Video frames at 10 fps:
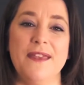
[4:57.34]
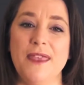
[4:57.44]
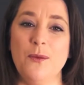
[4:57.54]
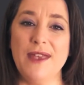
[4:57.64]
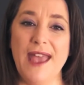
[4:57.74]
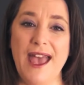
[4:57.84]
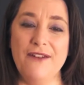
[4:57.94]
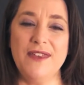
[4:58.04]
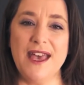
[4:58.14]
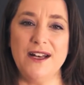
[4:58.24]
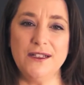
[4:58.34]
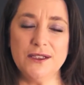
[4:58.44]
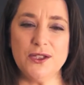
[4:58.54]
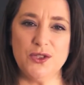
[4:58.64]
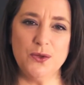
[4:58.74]
Then we have the
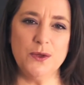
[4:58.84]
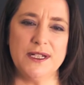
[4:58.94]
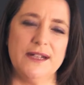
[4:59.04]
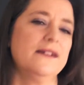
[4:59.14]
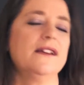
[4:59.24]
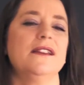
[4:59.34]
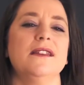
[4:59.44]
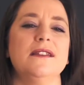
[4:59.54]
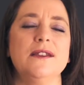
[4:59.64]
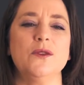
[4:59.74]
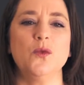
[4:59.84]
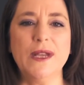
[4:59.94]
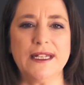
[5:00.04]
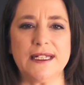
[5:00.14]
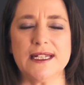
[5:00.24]
eldest daughter, and this is
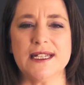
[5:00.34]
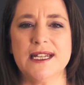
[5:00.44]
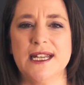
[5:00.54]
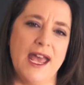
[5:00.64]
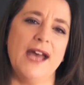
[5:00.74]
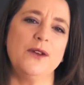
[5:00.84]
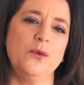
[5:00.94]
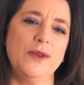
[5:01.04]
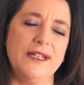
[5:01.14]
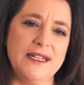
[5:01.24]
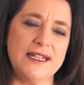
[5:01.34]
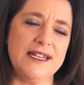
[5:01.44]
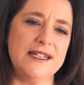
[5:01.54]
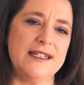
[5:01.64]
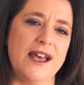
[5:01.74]
wind. And wind
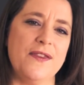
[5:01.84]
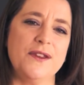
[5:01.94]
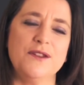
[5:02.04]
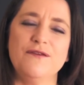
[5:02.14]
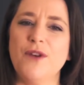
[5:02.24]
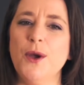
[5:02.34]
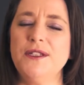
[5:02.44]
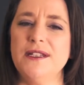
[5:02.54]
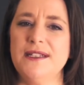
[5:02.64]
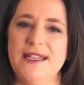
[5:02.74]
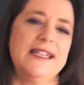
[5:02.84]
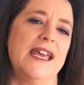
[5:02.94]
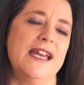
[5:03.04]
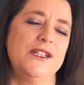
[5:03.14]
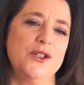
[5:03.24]
is the devoted,
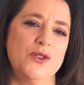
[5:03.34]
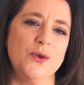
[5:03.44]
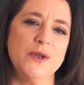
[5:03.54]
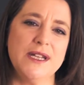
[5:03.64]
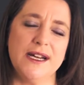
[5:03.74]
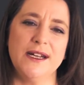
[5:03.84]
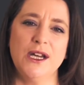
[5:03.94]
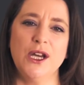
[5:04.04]
dedicated daughter